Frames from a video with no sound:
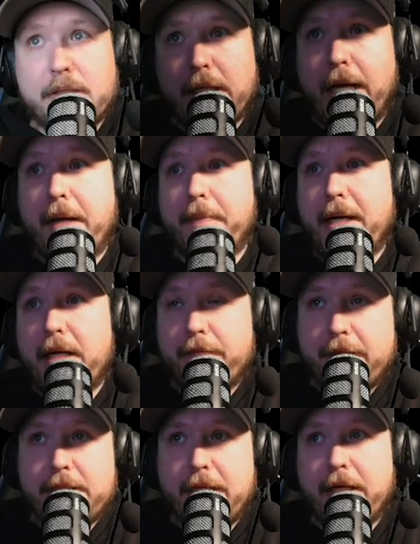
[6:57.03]
I am kind of
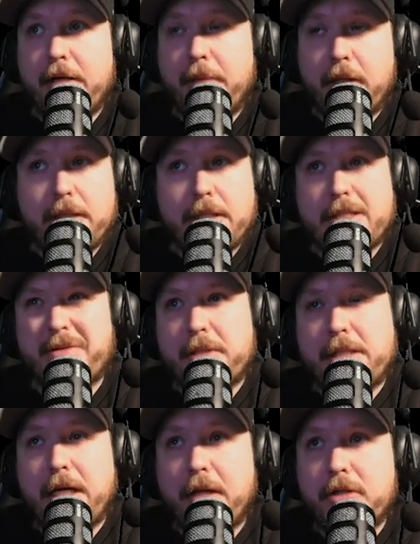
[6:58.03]
excited about this. We'll
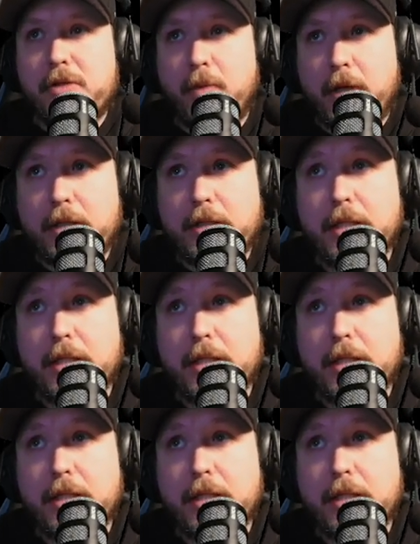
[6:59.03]
see how this works.